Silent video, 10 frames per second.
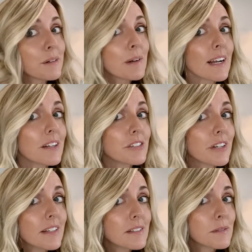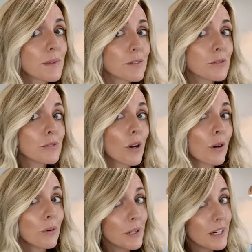oh my gosh, you guys, it smells
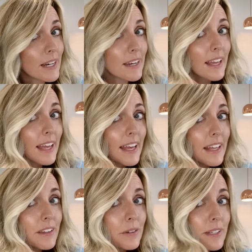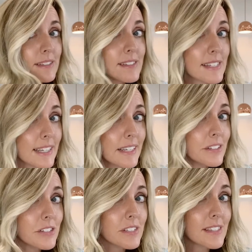so good. And you can see
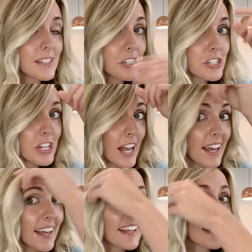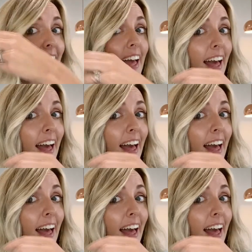just the shine.